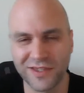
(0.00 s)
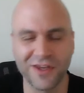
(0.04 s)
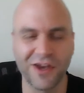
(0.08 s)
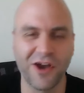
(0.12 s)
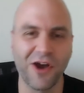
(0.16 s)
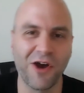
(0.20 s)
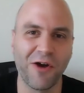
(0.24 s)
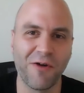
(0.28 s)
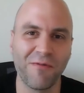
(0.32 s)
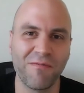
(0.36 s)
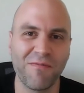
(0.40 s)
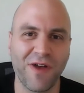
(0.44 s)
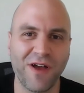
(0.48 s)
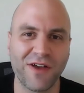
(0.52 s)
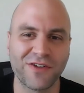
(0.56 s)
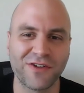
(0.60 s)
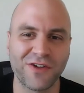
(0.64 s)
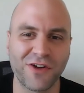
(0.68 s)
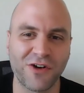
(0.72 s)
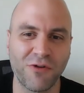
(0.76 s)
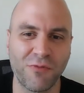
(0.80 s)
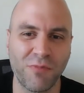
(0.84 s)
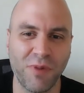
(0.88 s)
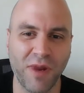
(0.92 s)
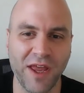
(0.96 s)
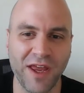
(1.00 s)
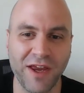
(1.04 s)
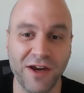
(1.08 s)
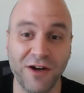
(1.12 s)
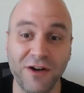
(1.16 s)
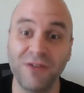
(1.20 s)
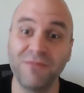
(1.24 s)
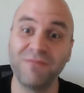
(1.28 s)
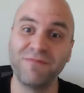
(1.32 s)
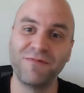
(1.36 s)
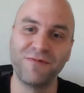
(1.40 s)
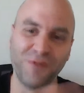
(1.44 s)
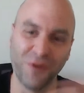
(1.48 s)
Soccer
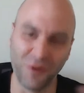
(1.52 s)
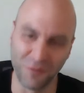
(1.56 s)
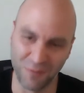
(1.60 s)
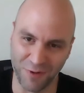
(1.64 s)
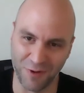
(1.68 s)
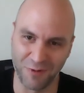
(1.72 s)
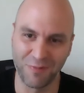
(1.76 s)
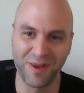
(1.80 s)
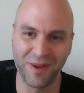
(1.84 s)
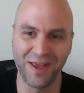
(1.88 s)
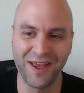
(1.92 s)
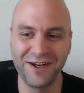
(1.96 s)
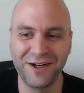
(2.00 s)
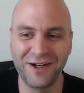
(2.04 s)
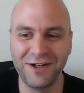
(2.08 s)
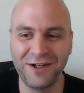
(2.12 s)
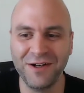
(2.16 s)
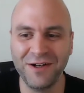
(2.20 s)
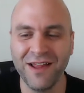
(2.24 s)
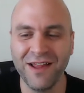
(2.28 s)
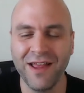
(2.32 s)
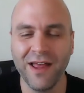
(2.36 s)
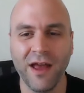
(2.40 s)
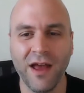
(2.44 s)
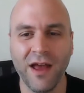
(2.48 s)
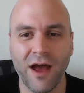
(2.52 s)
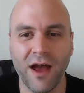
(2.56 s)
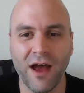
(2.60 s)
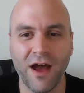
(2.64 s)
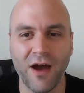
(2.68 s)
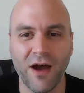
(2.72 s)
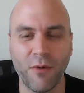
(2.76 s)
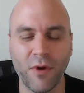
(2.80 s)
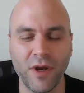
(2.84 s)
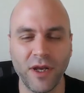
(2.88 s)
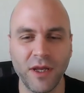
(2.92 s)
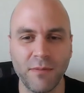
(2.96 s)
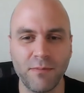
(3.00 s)
player, football player,
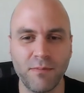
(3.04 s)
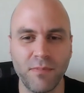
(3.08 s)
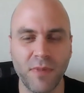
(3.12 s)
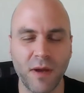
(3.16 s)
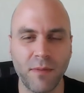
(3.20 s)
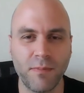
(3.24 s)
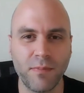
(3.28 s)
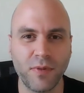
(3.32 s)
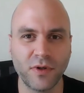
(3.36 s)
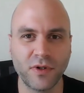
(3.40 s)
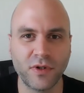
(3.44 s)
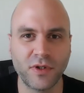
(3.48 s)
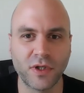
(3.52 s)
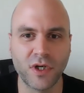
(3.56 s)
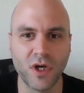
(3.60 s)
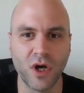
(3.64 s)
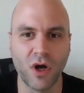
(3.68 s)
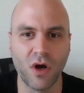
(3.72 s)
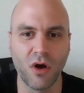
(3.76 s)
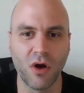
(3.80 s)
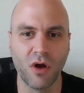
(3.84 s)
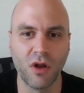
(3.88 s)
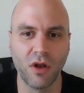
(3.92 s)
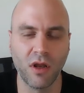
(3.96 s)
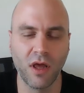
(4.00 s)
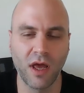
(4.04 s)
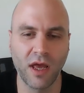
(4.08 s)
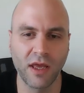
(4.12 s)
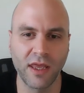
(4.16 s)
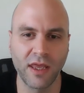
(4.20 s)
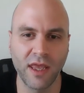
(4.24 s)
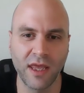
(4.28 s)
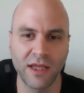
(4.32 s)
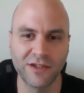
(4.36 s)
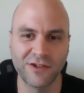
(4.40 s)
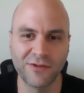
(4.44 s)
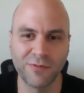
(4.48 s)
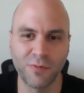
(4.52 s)
when he put the goal
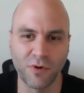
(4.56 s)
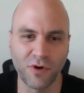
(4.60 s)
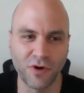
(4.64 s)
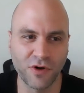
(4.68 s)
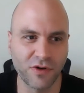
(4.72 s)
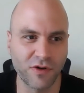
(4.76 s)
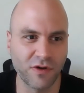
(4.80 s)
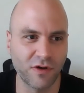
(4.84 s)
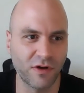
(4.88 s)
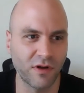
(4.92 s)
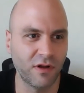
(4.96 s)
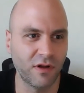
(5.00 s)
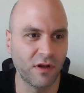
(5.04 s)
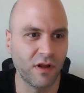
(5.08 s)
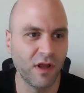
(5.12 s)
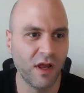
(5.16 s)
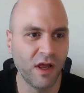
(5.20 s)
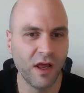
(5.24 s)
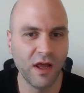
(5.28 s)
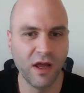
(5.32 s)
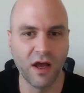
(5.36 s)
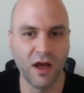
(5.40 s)
against Portugal.